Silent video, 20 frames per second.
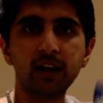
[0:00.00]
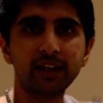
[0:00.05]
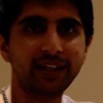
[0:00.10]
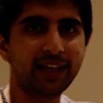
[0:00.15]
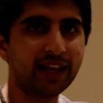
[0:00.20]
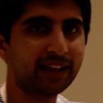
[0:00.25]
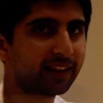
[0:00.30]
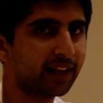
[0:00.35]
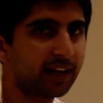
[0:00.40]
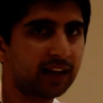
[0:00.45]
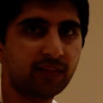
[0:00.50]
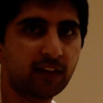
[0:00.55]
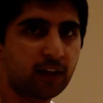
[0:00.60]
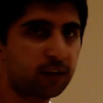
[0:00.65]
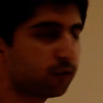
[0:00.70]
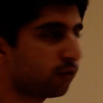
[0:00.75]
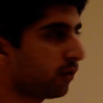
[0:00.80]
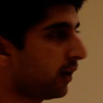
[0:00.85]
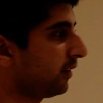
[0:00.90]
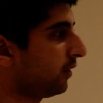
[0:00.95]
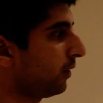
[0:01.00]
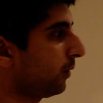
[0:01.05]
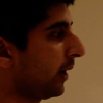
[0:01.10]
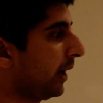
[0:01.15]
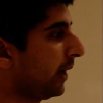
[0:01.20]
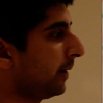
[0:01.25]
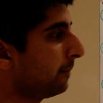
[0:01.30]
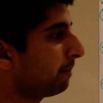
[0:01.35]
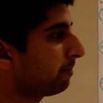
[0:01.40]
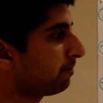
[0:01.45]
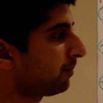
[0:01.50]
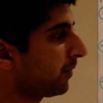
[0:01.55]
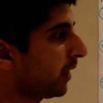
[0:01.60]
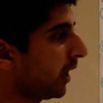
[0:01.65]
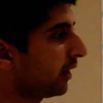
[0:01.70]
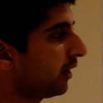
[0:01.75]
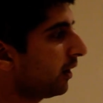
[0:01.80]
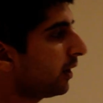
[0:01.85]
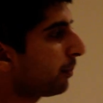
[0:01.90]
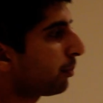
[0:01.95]
Get that in there straight away.
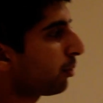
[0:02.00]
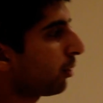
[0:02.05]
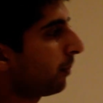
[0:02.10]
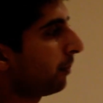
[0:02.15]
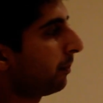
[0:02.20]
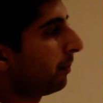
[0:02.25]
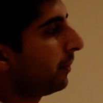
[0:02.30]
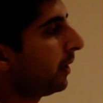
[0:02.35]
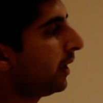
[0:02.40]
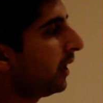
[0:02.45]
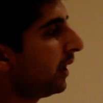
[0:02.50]
Another problem,